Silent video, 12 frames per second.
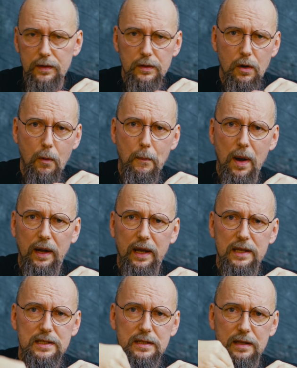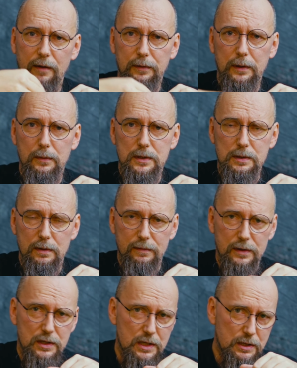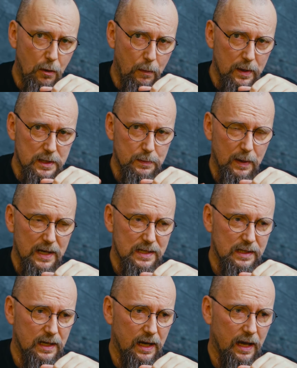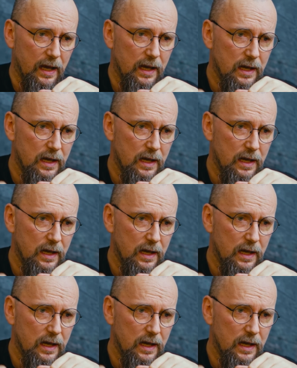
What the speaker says: No pockets, nothing whatsoever, just open space here.